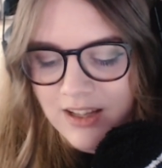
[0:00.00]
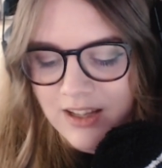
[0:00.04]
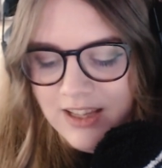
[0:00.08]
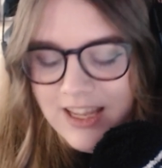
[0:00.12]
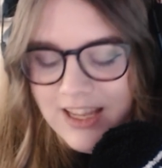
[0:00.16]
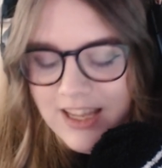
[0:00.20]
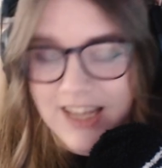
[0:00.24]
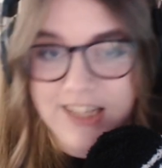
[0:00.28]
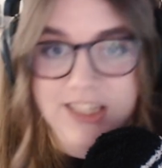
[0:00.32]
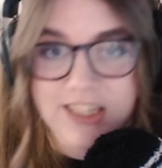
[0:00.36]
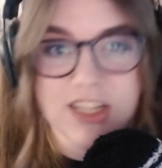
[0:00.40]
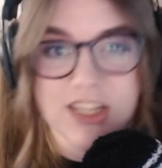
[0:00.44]

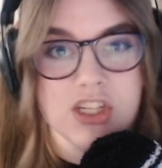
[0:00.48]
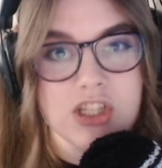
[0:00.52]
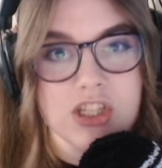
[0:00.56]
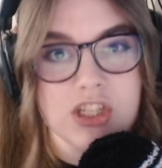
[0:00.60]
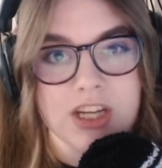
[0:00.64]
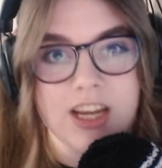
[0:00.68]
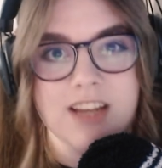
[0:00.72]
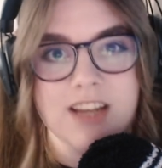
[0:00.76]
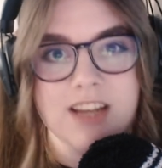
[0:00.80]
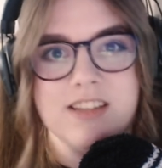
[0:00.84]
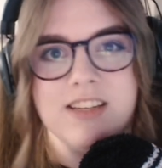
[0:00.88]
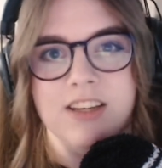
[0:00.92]

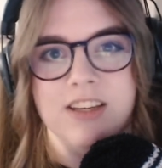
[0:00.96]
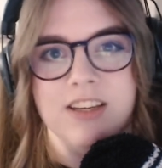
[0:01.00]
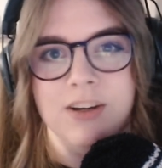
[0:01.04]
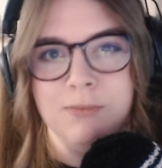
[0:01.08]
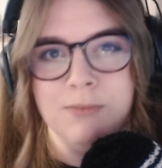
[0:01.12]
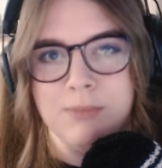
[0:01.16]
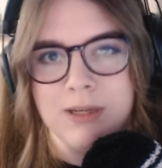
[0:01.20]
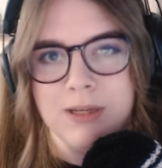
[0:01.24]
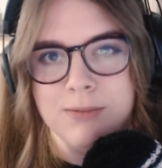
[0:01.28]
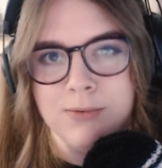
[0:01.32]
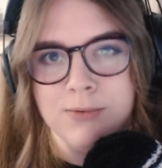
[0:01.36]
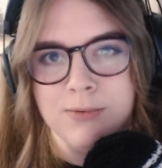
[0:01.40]
initiating on
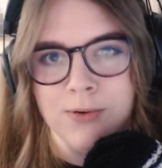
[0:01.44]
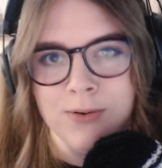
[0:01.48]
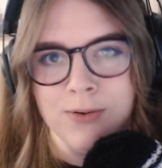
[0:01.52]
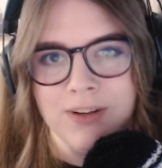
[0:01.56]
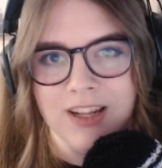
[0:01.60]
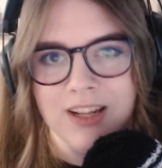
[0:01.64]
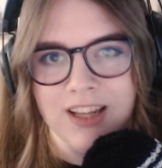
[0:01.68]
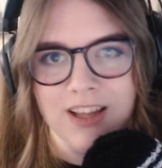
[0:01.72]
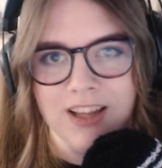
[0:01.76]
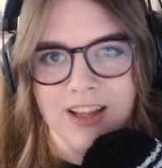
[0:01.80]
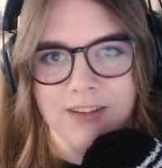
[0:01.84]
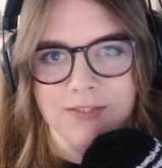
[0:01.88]
people, and
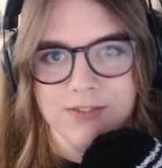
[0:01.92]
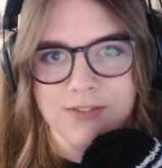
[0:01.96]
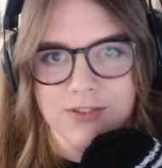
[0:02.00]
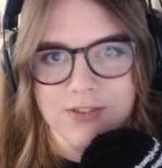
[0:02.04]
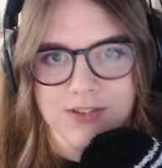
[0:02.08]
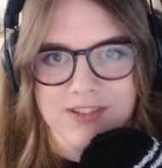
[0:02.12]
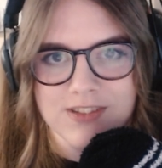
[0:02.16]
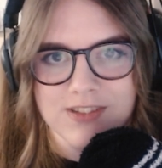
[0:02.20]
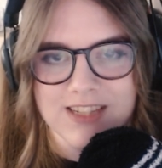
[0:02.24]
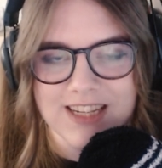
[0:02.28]
I love just